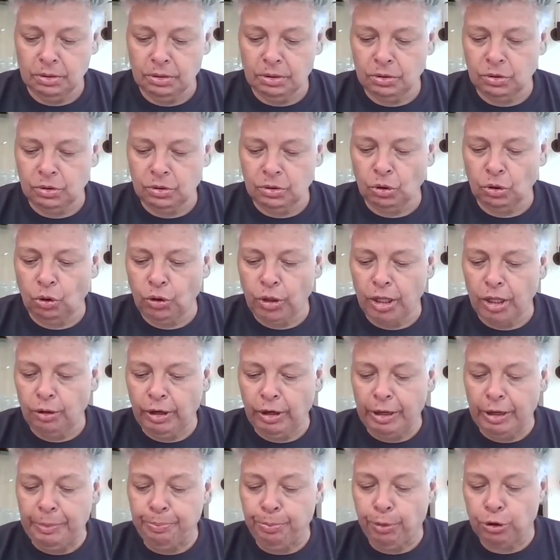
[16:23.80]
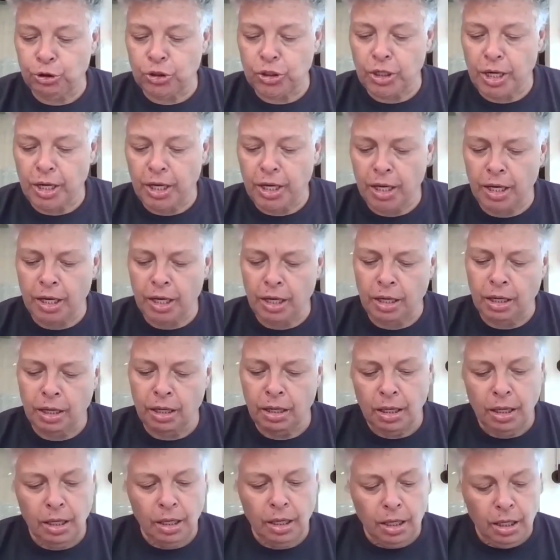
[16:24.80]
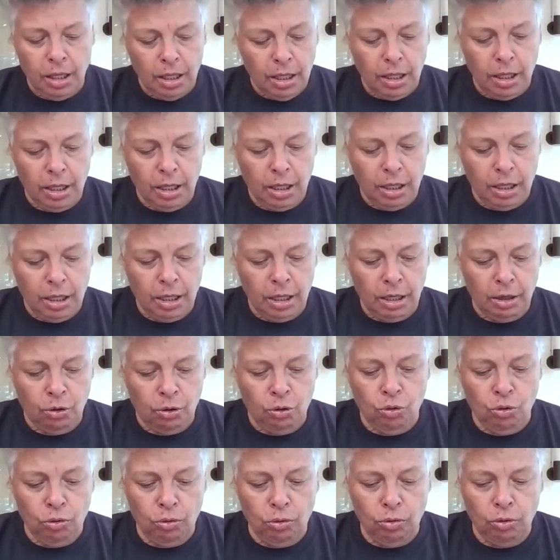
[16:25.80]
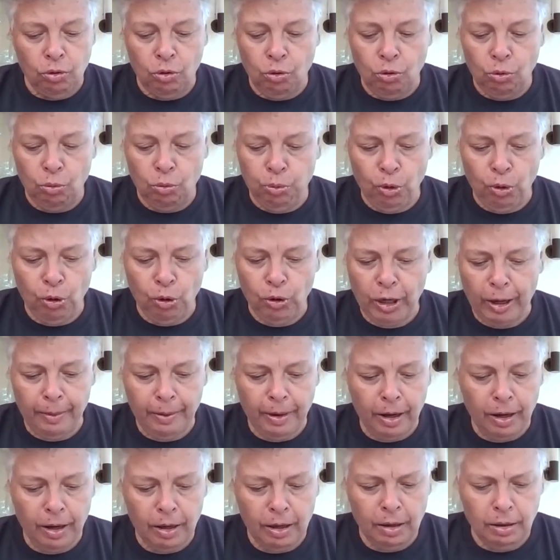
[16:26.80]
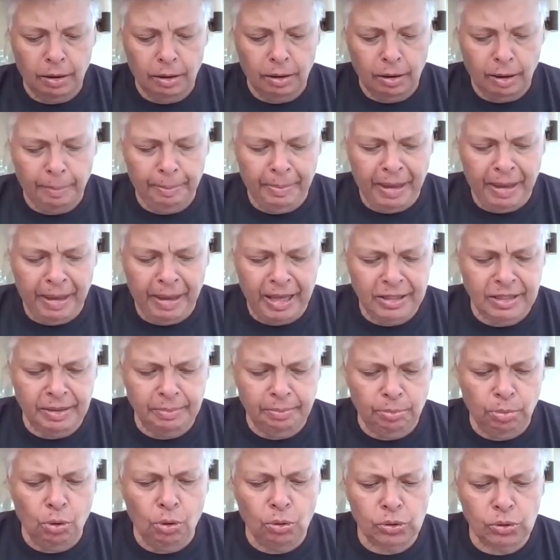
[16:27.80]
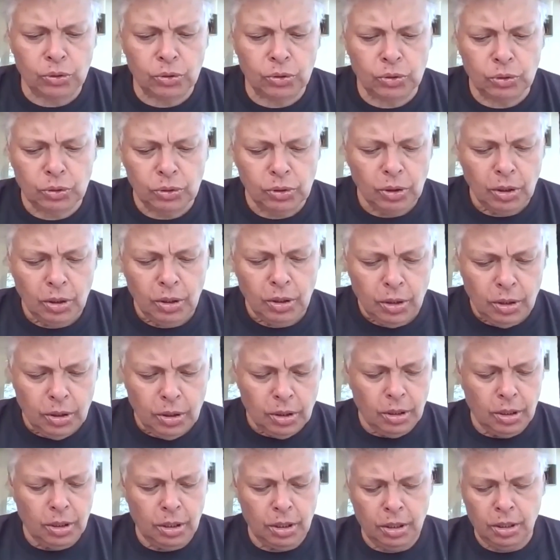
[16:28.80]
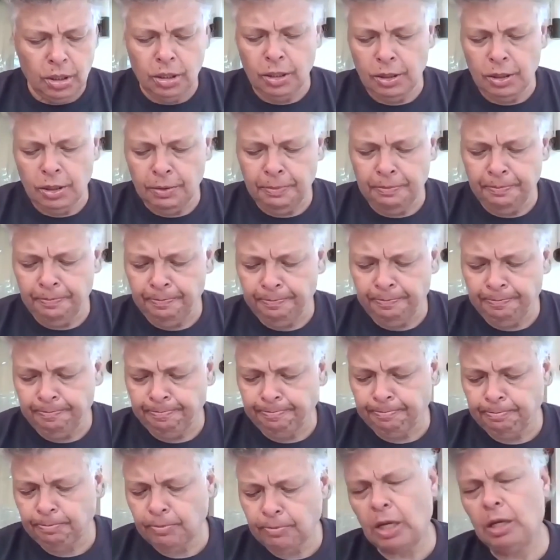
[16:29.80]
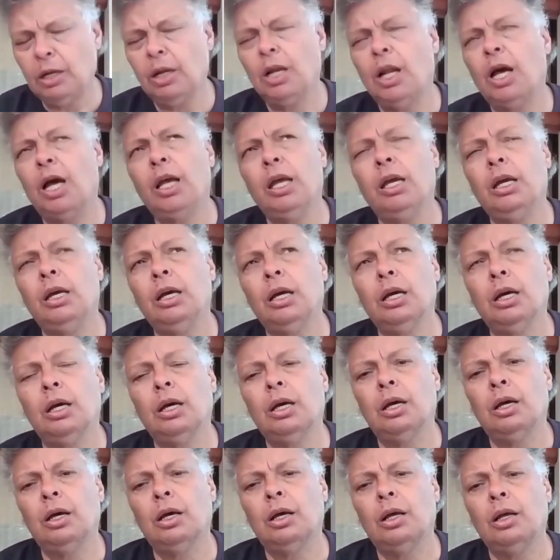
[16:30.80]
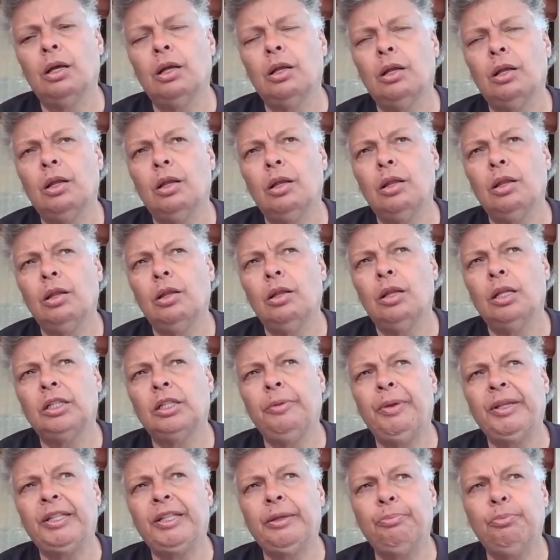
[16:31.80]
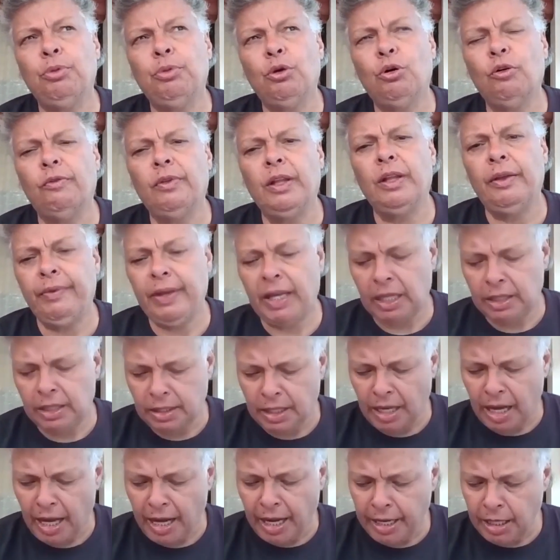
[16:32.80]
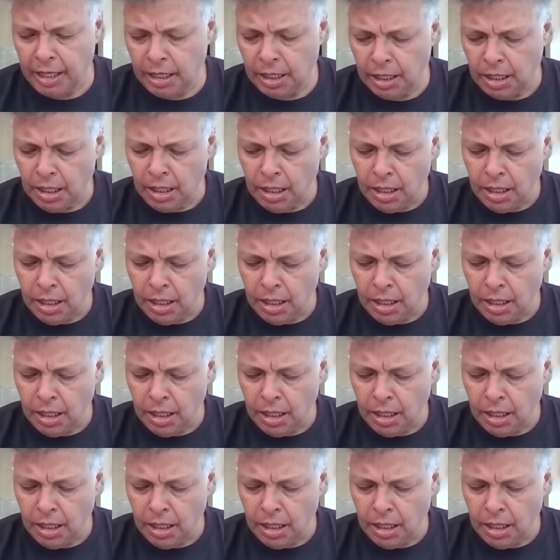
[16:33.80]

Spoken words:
Sogyal Rinpoche, who wrote amazing books, like the Tibetan Book of Living and Dying.